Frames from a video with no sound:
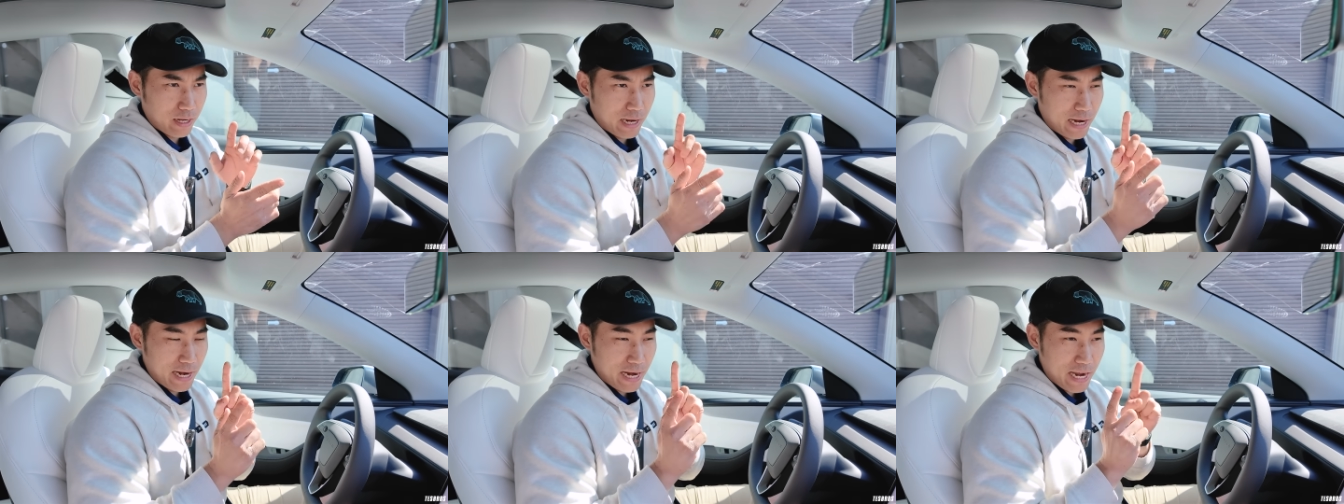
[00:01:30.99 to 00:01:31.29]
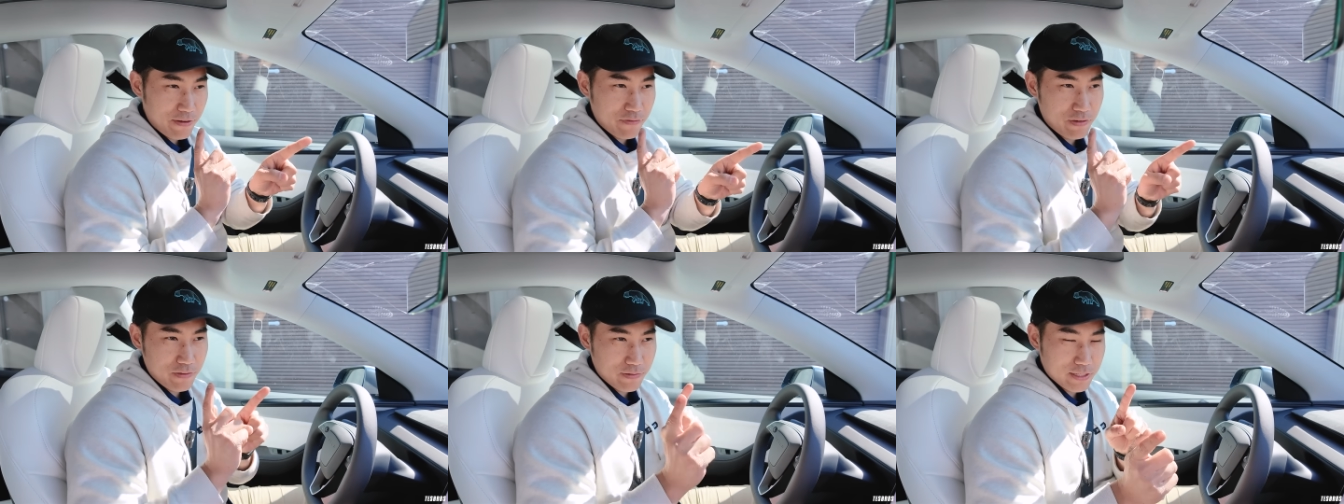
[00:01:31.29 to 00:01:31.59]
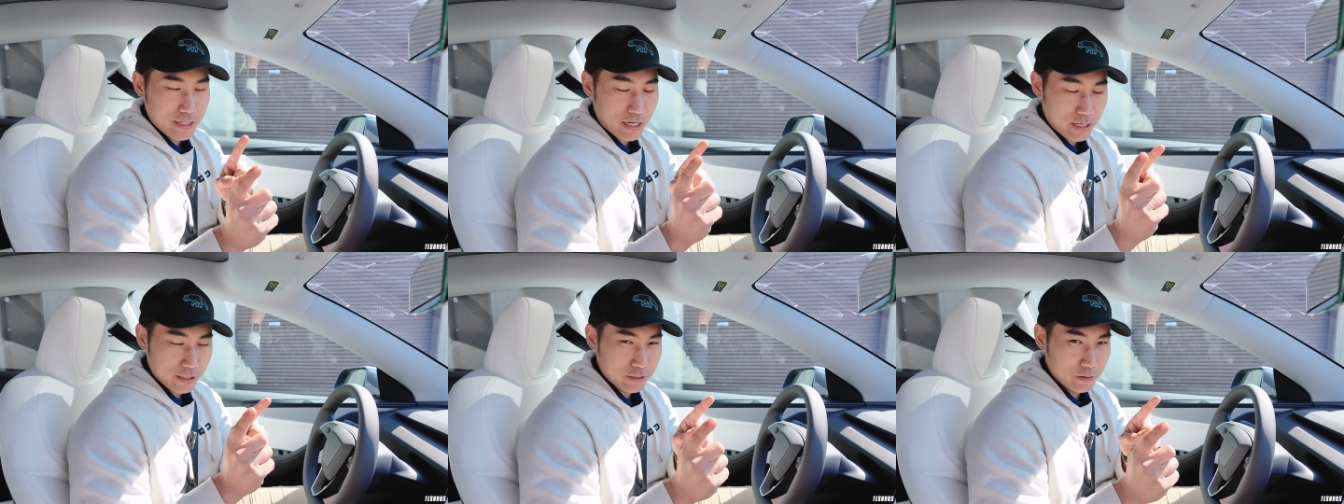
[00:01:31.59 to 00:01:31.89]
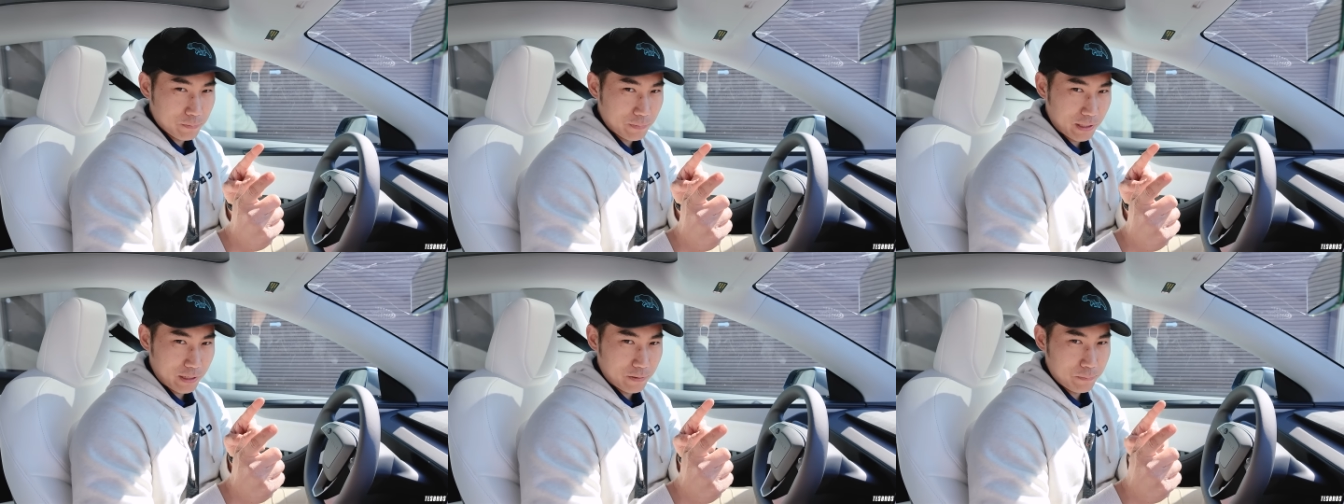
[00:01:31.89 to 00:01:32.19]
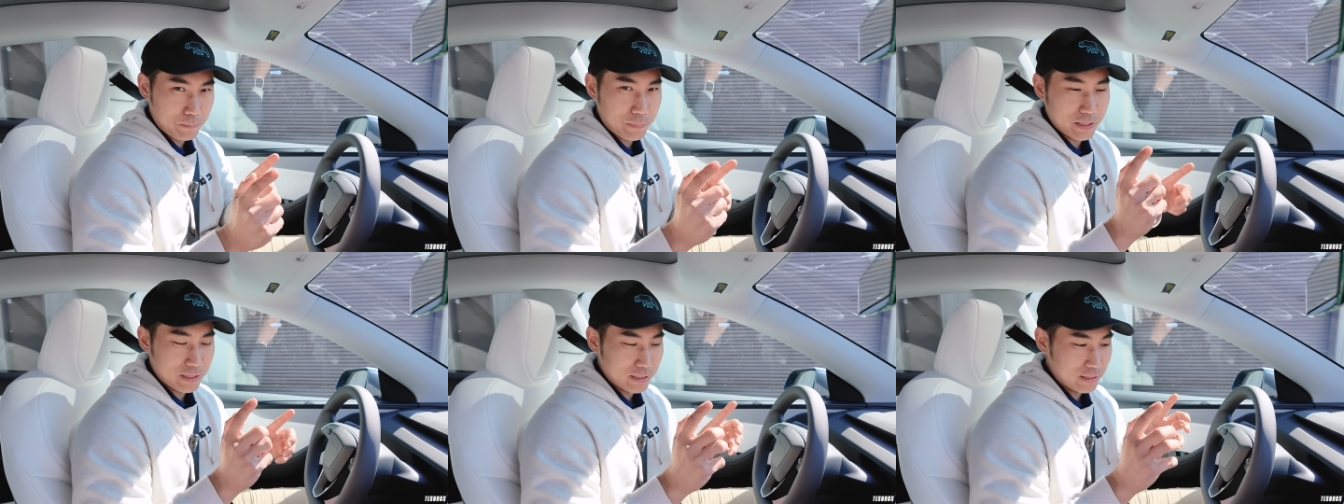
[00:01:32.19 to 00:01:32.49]
I haven't even talked
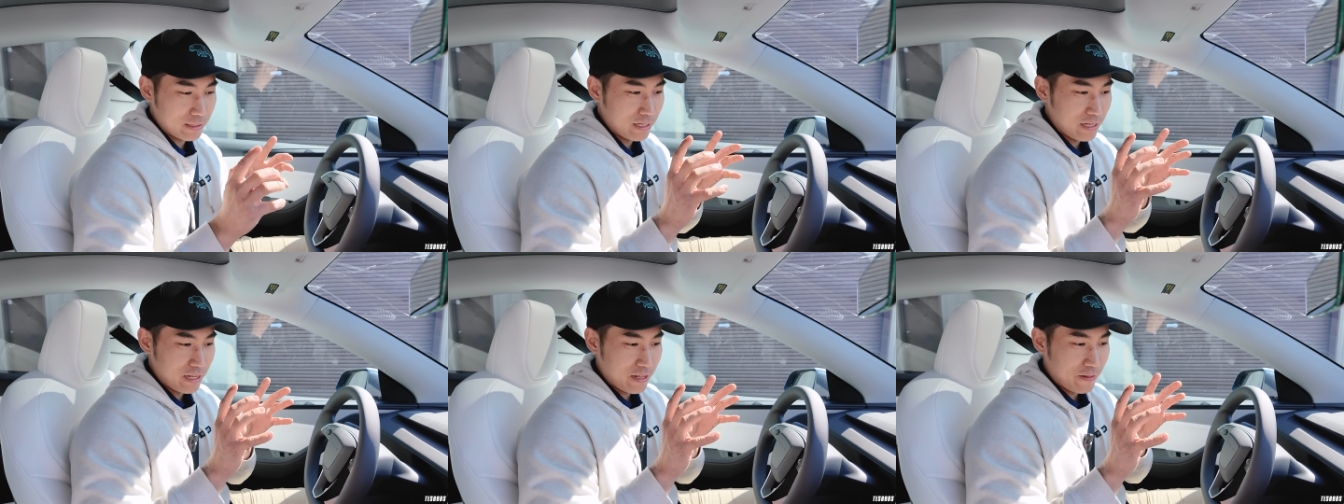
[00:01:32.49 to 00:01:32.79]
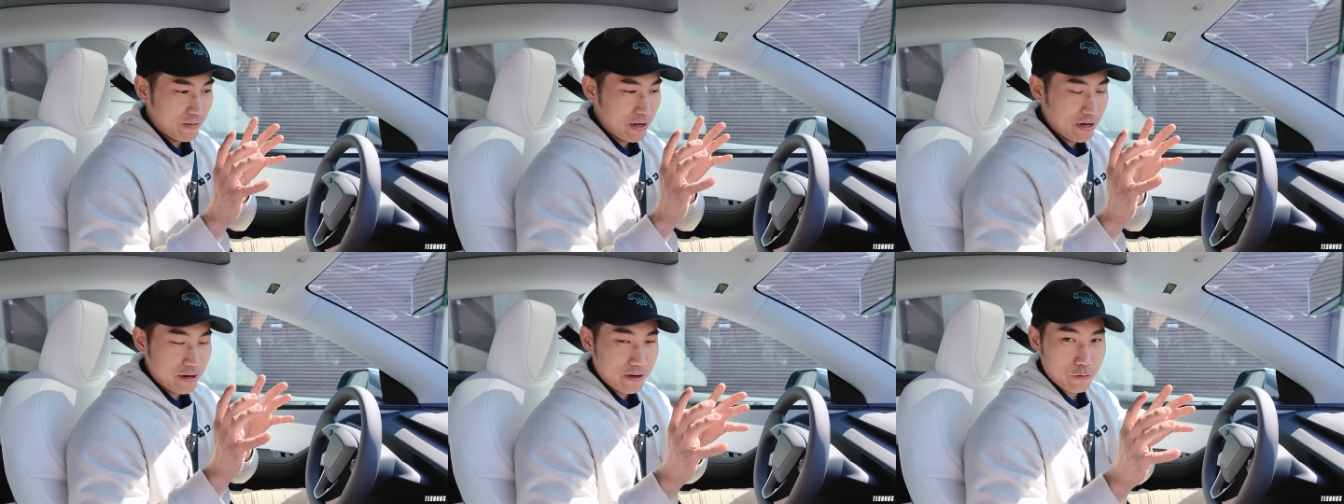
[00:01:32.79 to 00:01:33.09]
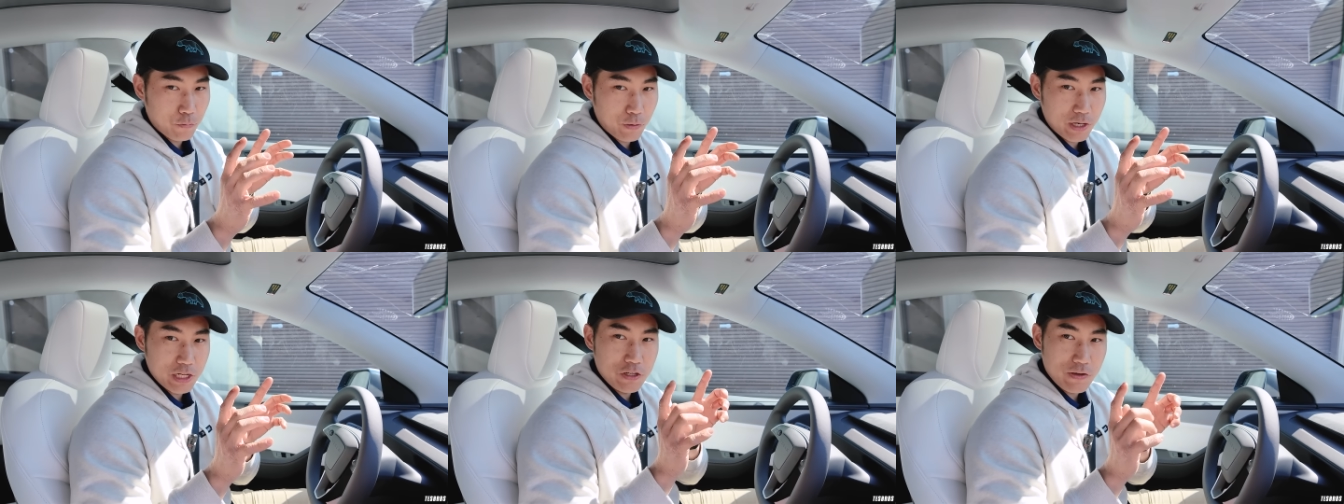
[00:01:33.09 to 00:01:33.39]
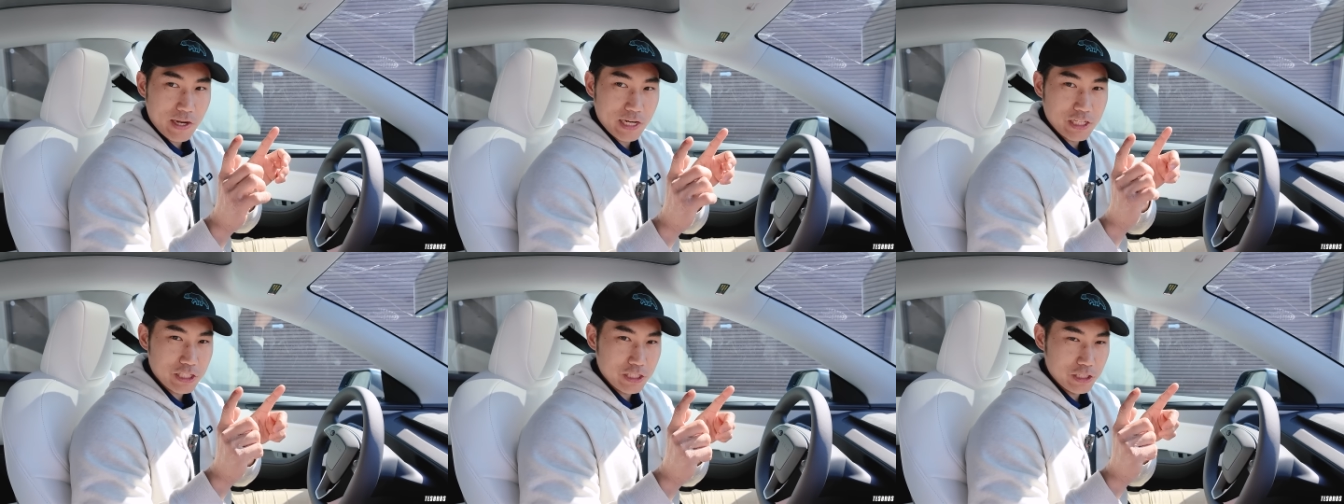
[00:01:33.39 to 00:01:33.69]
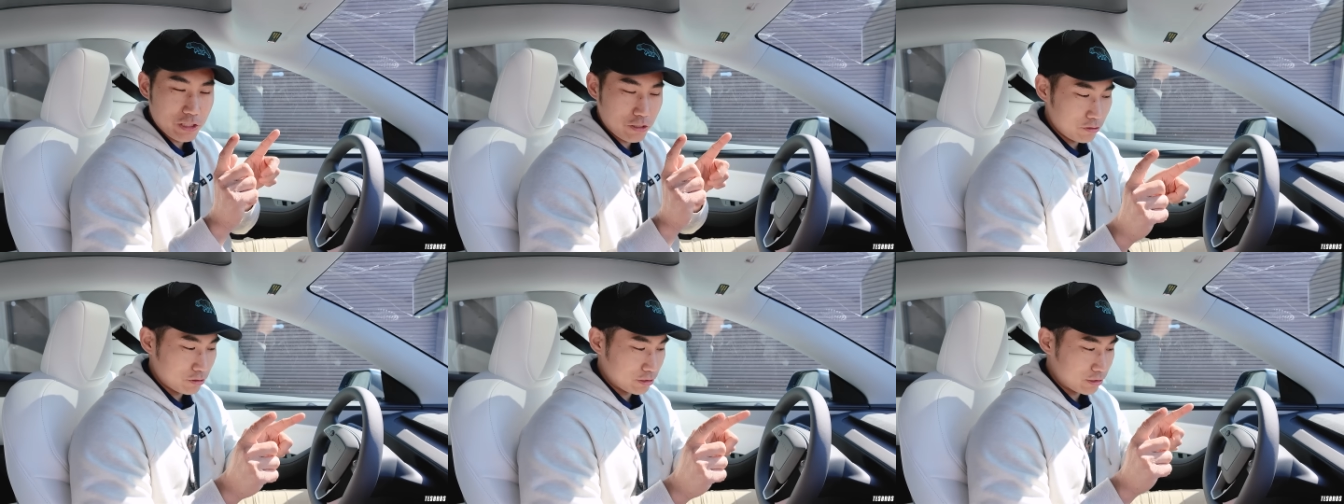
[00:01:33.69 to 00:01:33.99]
about, but there, when you
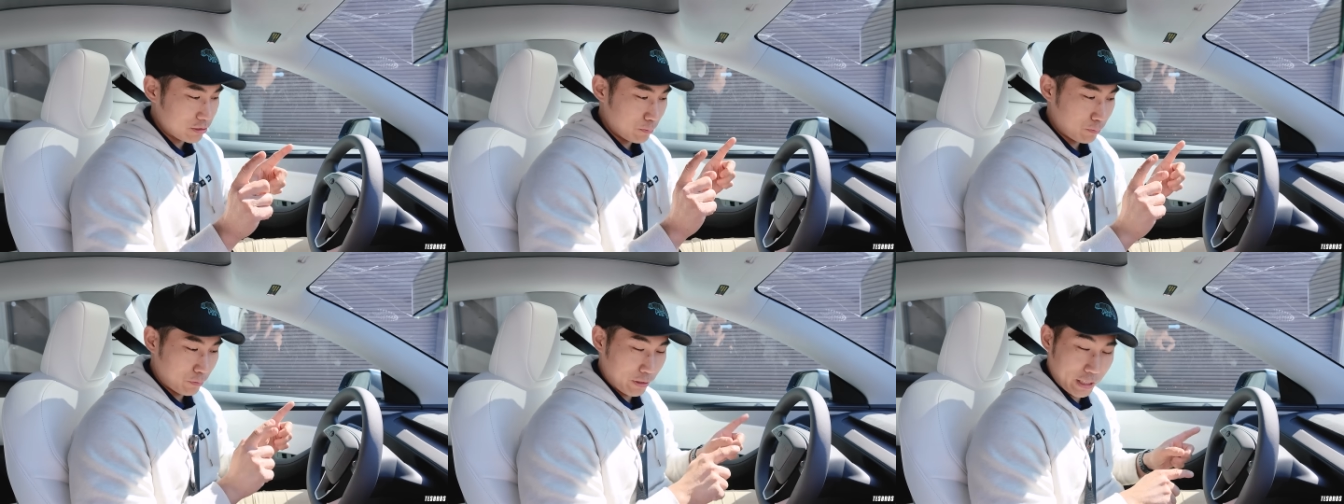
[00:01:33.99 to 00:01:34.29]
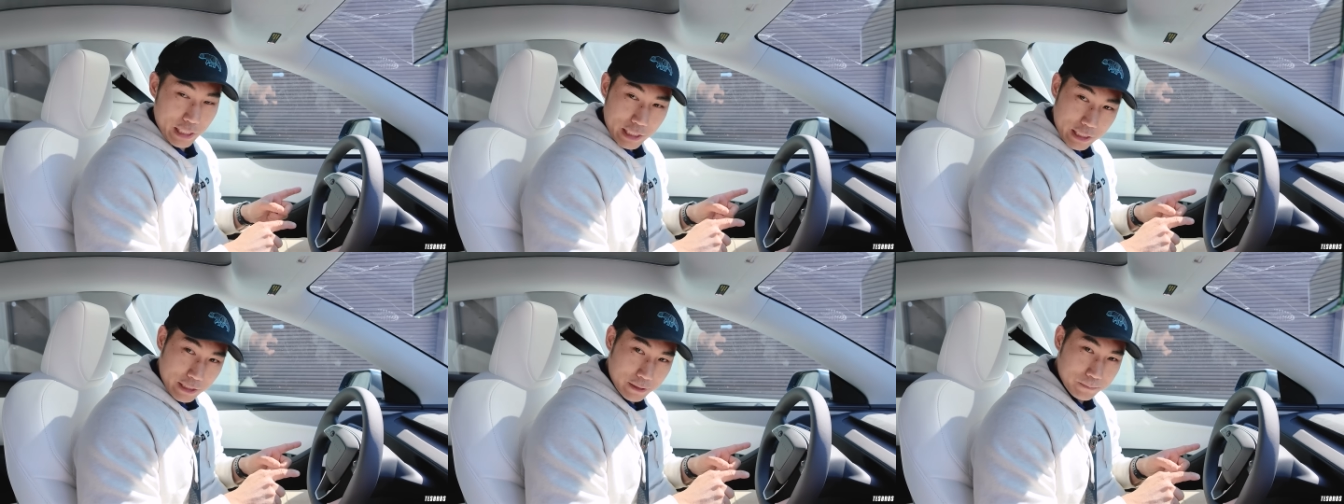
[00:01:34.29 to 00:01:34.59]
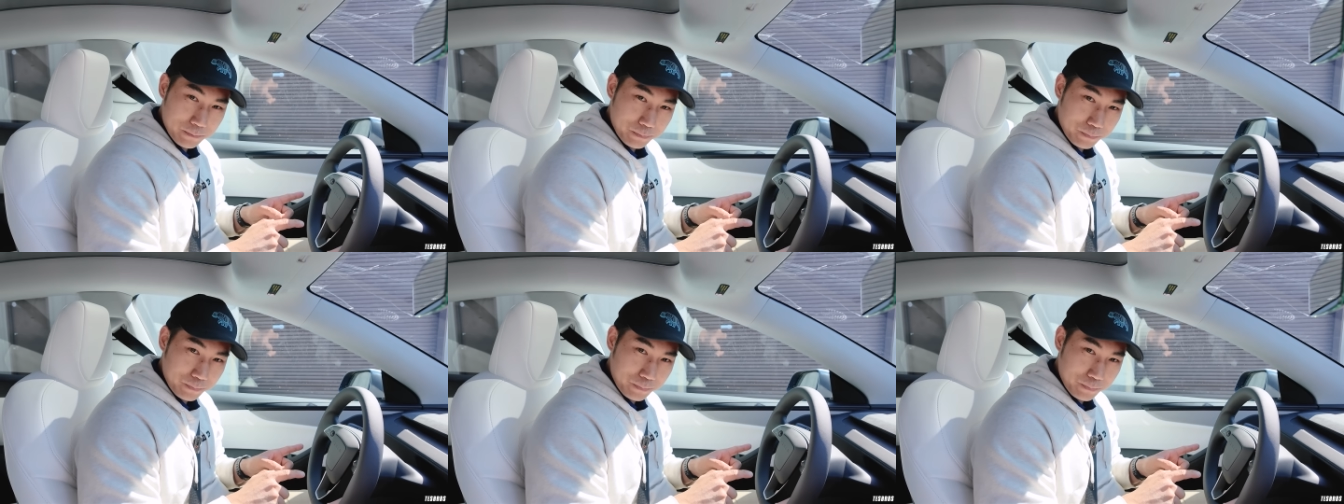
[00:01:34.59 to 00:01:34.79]
actually use the brake,